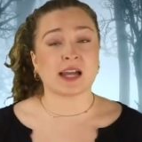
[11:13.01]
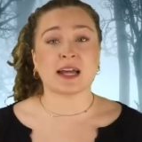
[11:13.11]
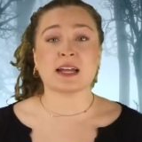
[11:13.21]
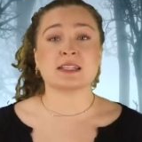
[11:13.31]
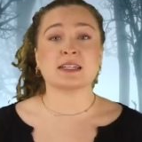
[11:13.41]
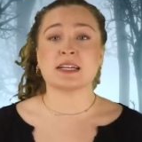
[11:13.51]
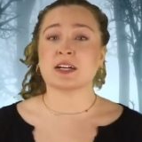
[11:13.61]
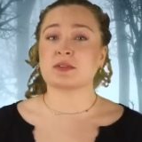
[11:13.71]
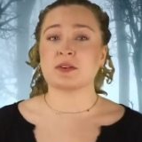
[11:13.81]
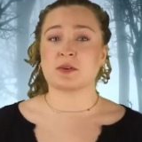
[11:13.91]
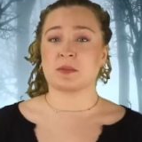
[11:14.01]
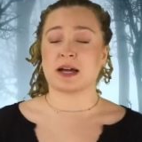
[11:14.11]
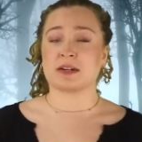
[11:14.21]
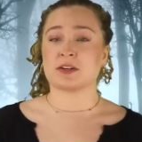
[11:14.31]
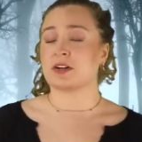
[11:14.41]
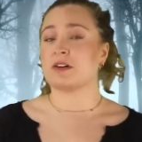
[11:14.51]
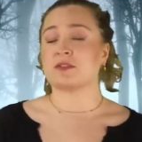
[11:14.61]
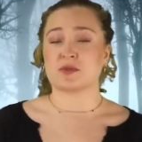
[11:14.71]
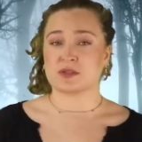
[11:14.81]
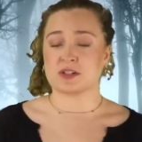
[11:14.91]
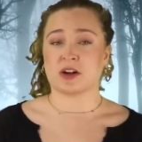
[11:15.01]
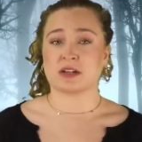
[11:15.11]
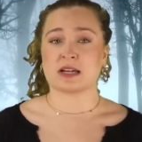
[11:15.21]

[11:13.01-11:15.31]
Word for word: at, and it's an eerie reminder of those dark